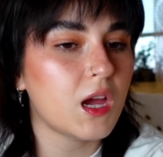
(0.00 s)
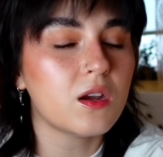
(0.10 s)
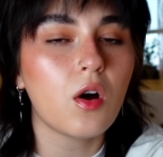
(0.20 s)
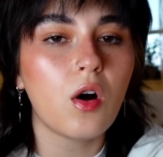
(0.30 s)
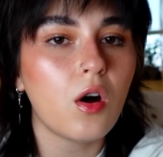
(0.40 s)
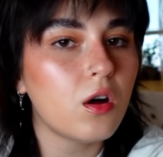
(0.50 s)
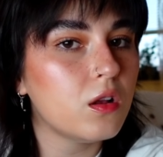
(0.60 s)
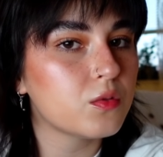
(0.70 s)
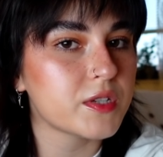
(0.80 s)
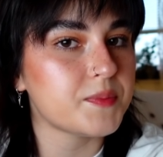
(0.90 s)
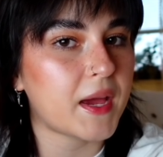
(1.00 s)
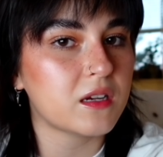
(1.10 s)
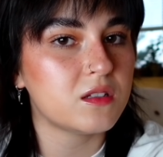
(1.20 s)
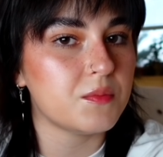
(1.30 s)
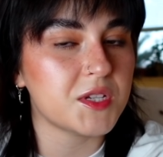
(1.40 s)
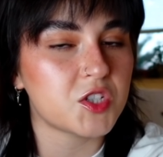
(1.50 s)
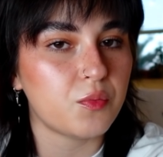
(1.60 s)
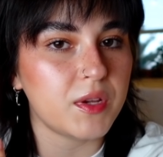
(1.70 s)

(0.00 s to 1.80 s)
And all respect to Mr.